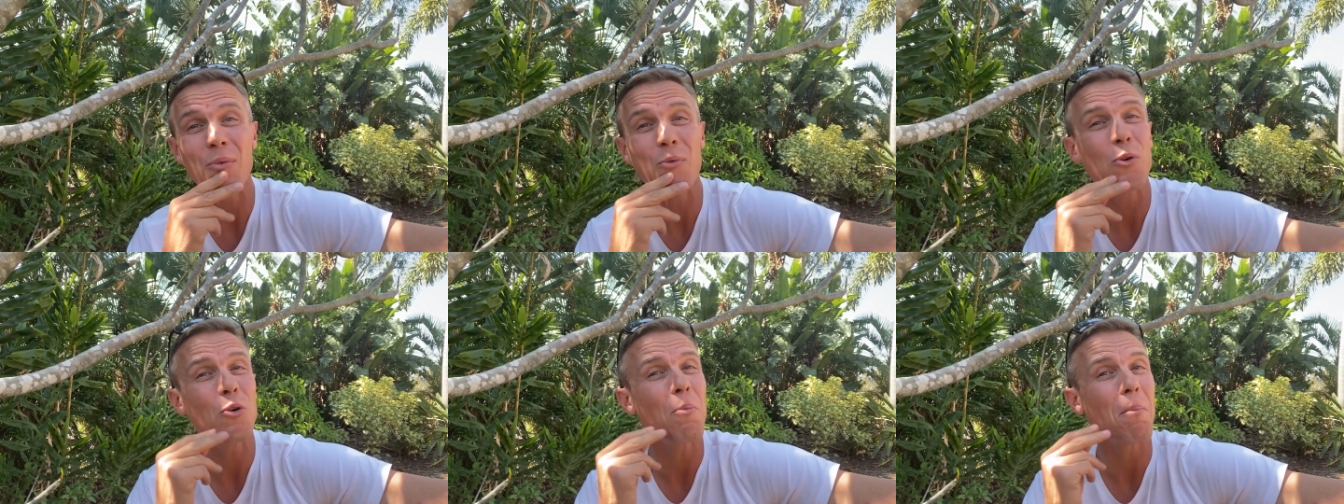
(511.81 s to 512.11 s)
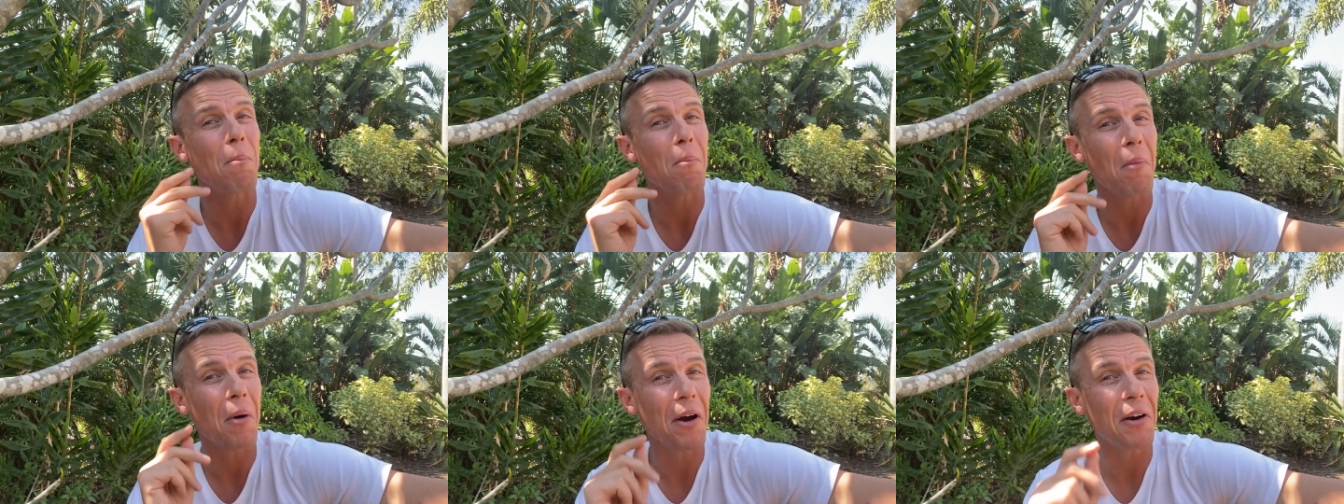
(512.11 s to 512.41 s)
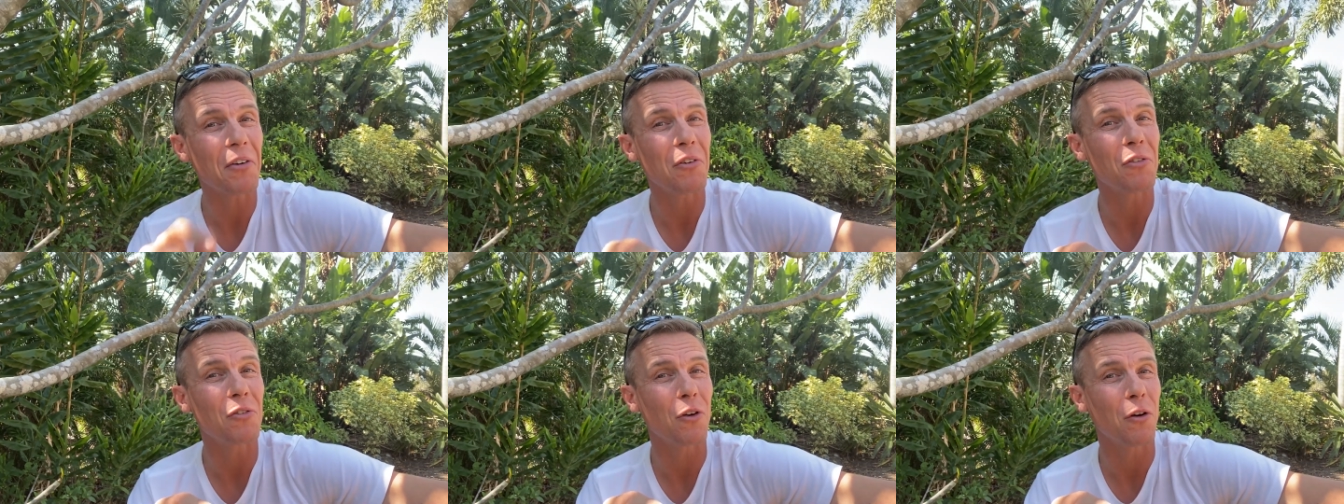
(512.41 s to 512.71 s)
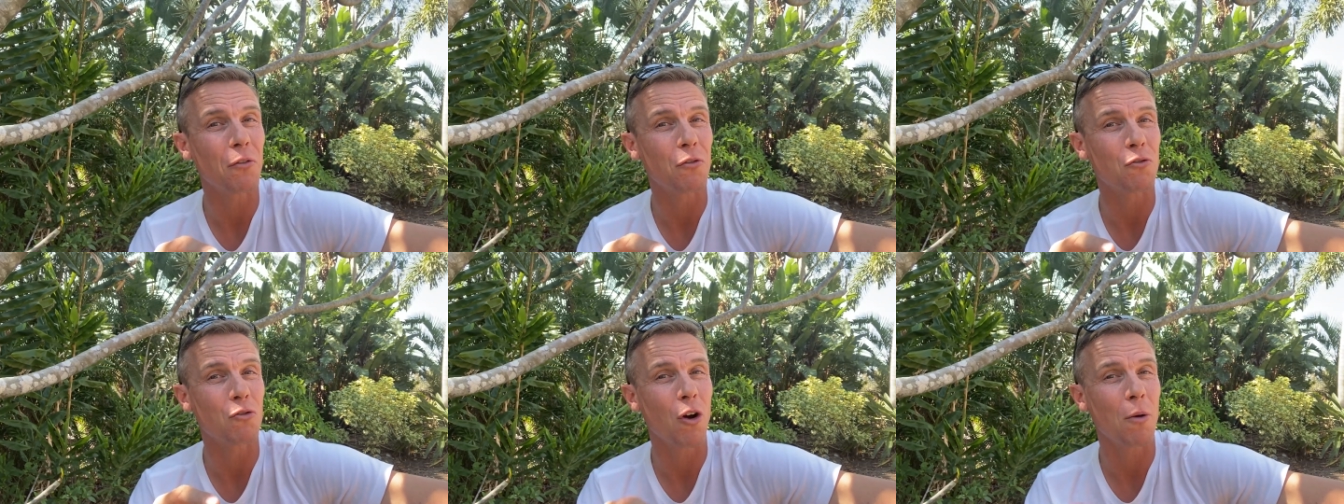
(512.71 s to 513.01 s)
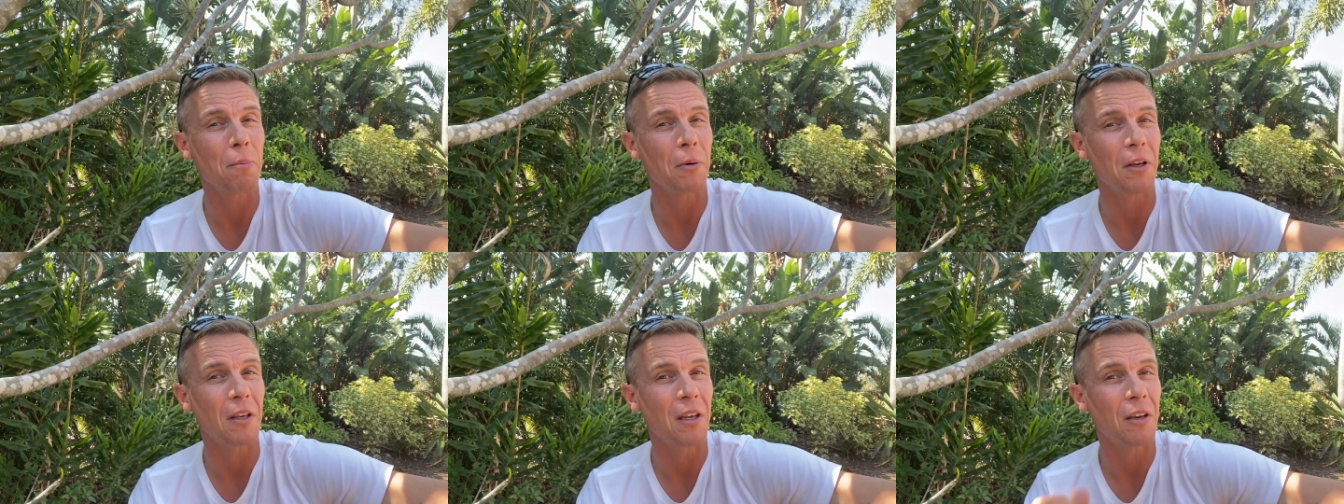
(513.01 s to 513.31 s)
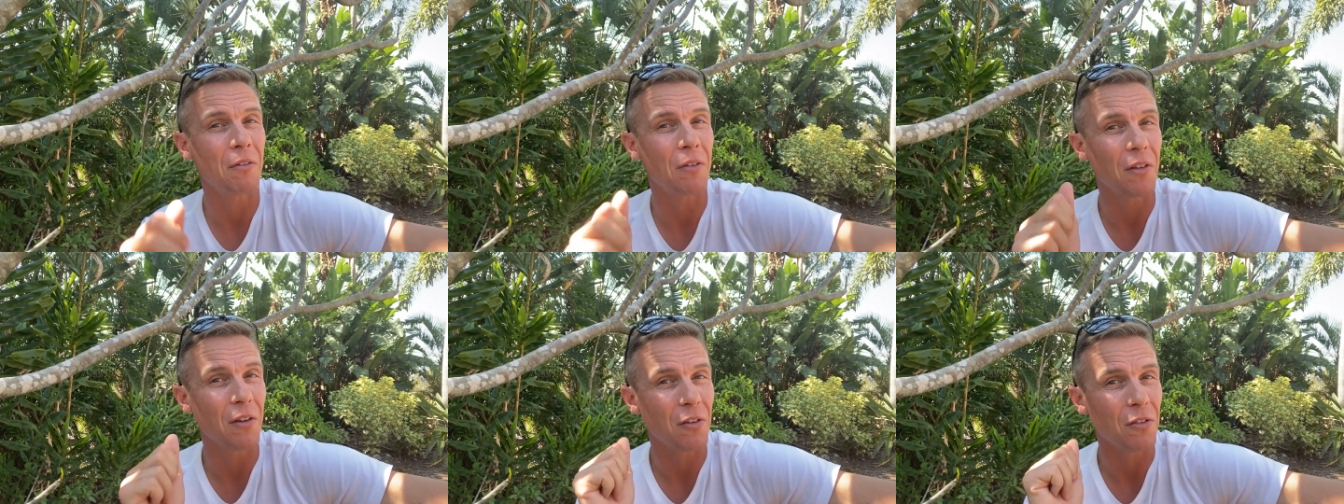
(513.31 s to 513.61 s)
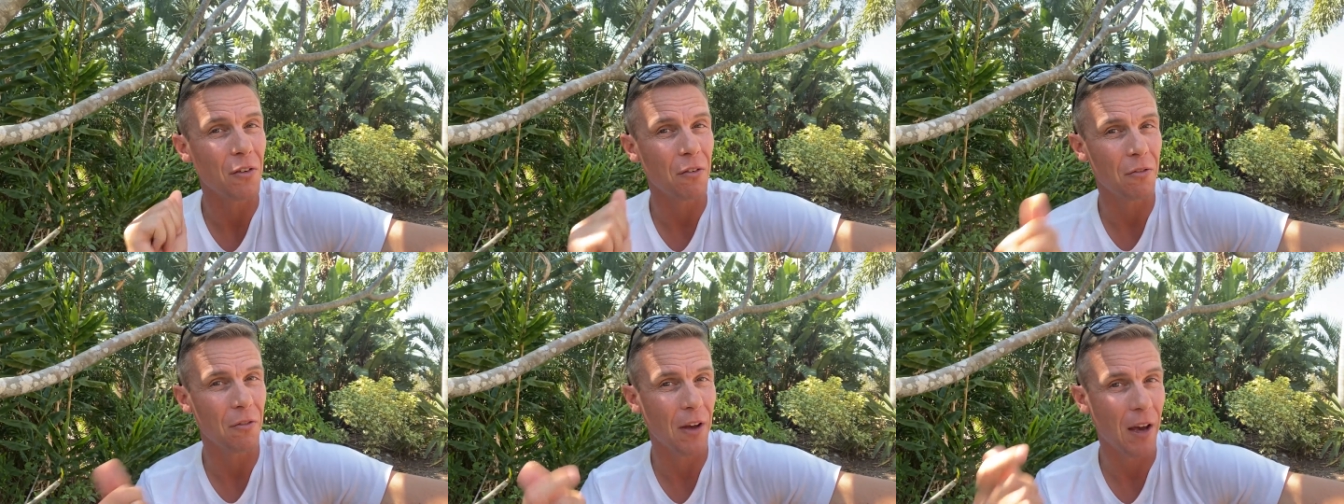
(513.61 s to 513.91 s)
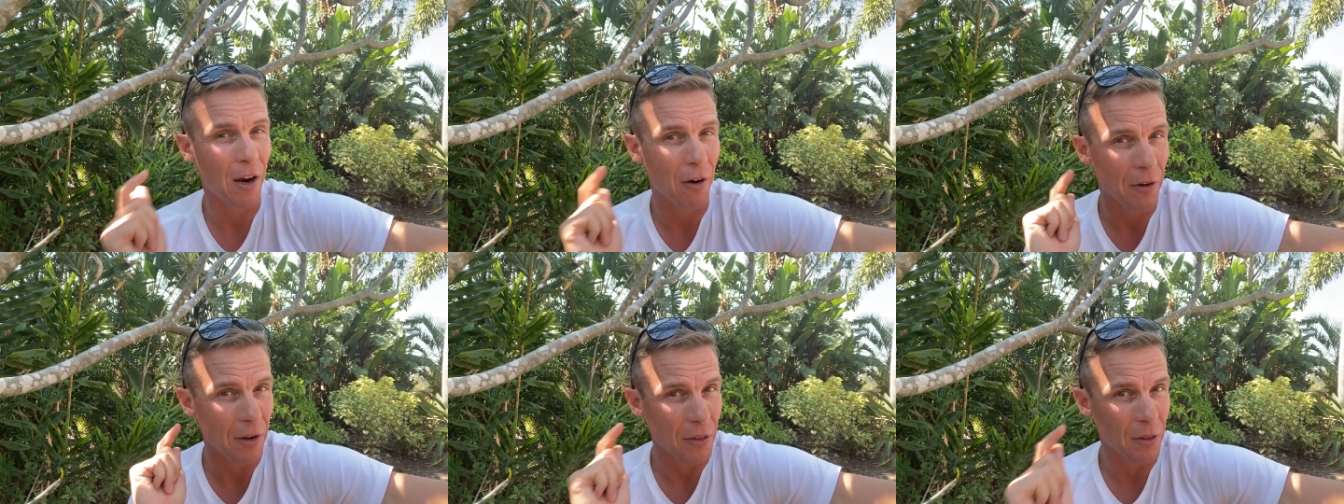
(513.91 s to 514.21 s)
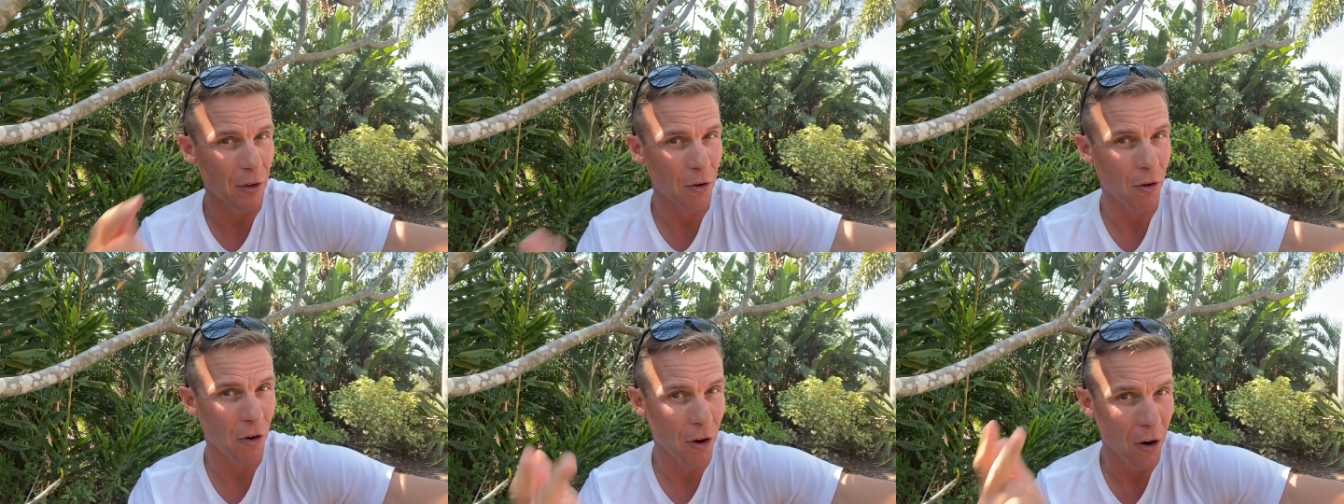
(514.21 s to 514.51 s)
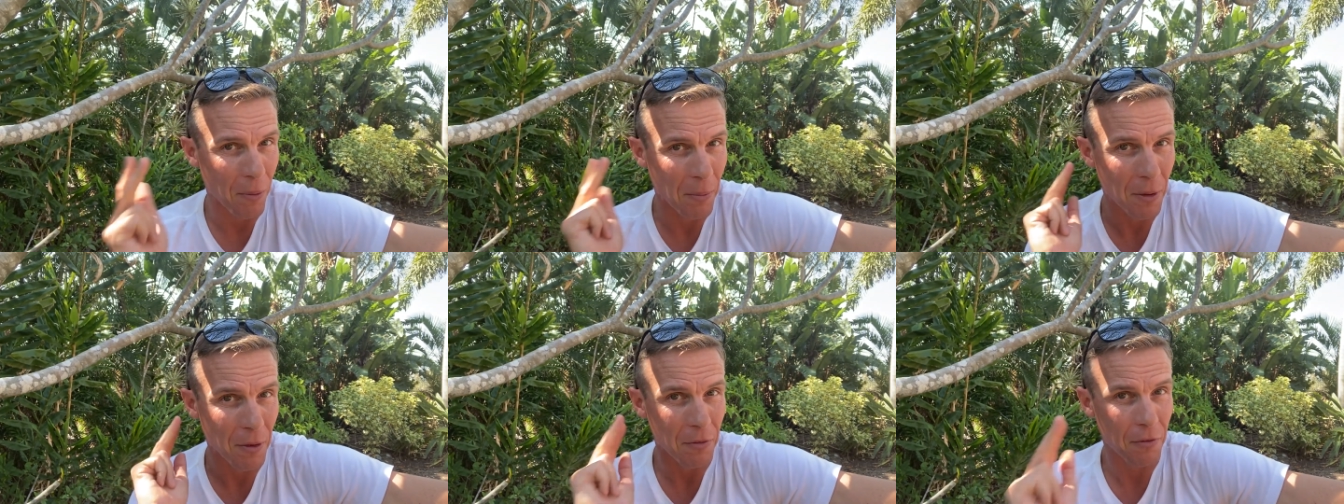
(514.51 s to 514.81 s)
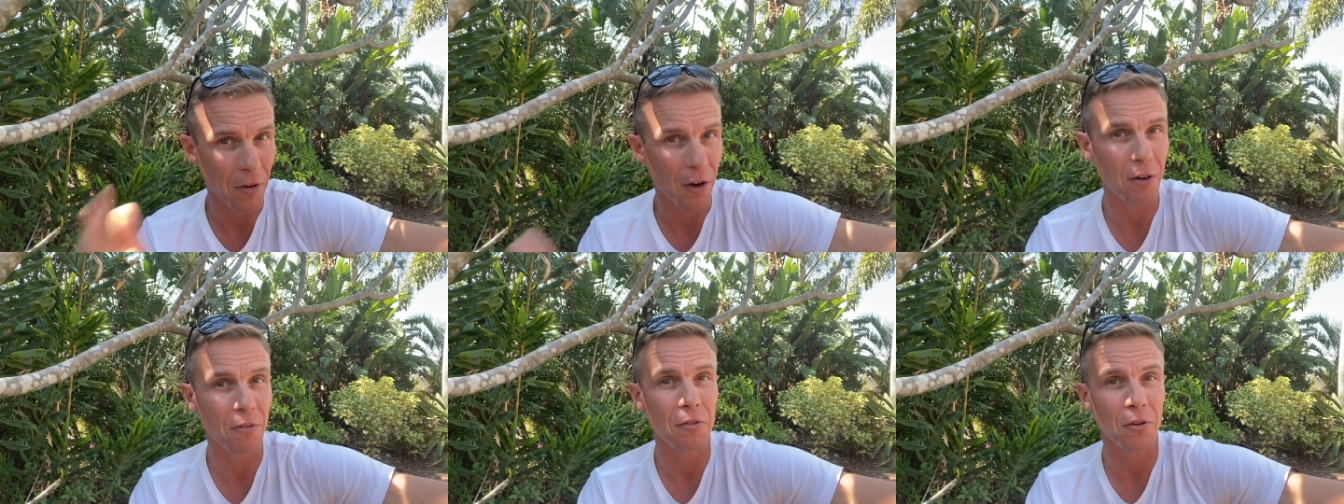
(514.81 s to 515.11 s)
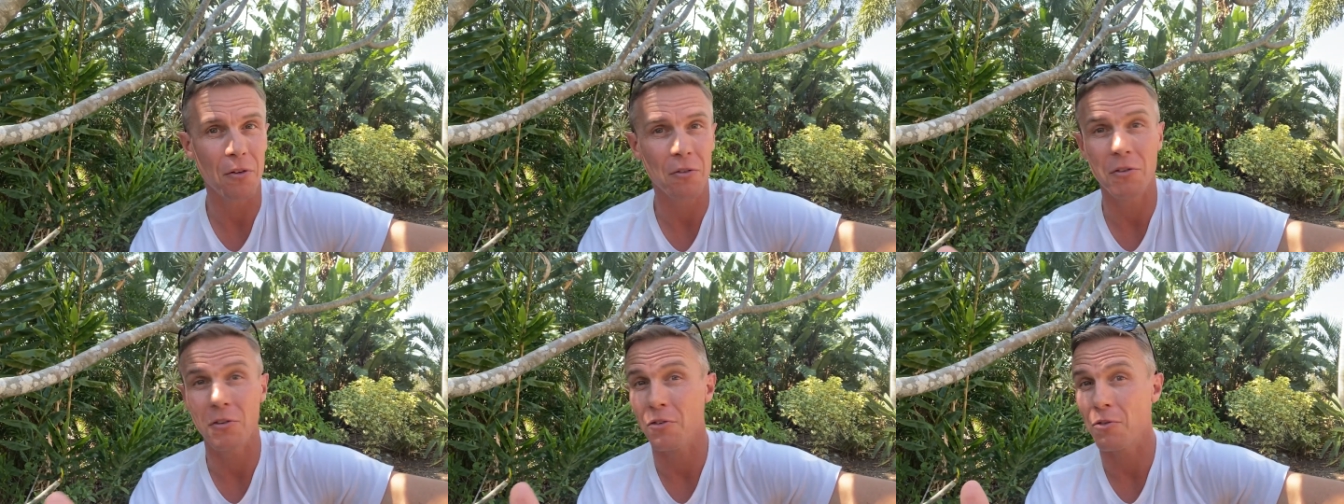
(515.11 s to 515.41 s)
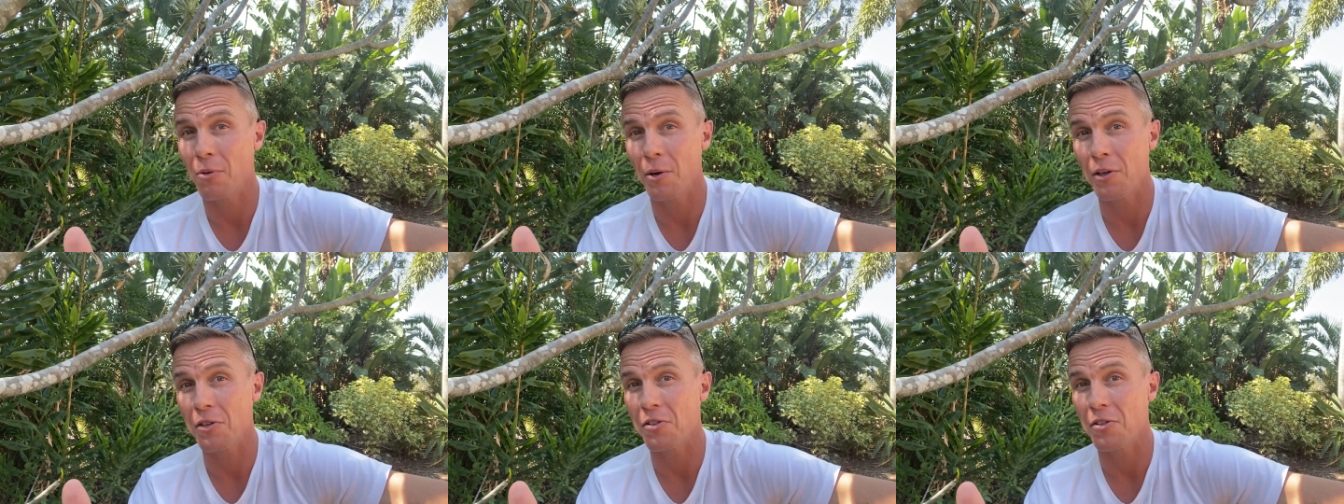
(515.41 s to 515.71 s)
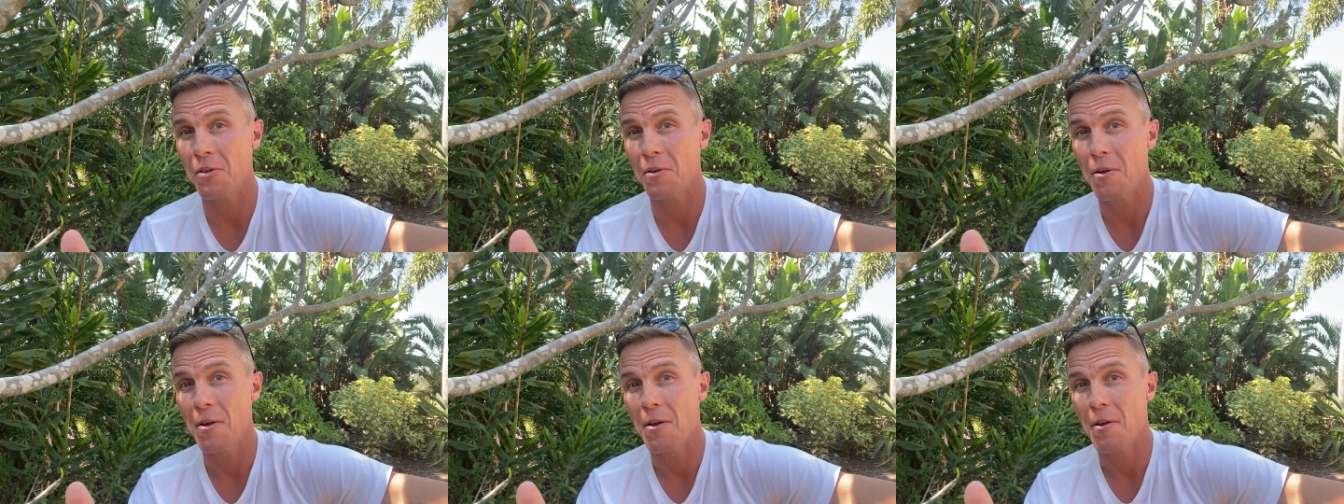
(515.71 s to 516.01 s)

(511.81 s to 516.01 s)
Will Microsoft drop it given the Safari and the Chrome and the Firefox situation?